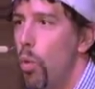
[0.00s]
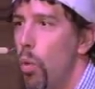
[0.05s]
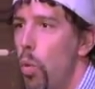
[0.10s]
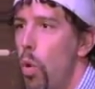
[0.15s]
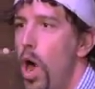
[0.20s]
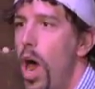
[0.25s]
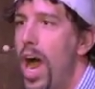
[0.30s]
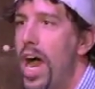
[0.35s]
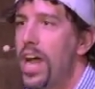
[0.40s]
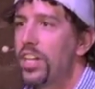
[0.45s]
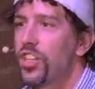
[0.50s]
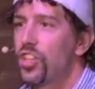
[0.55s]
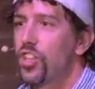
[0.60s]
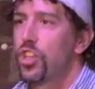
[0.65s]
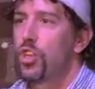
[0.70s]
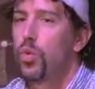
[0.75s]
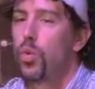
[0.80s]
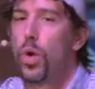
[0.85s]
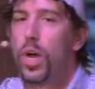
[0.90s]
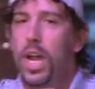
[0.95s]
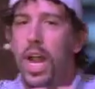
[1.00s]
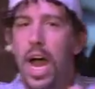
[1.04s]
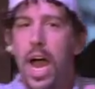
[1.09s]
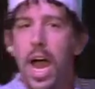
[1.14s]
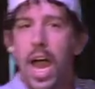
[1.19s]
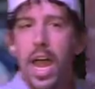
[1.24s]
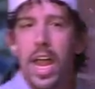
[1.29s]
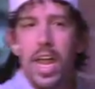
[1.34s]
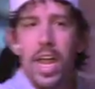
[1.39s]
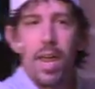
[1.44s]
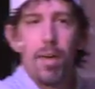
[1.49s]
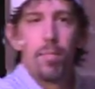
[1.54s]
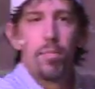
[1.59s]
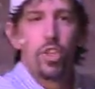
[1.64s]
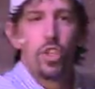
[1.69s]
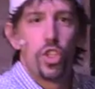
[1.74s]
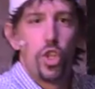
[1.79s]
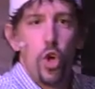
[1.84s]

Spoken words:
Watch what I am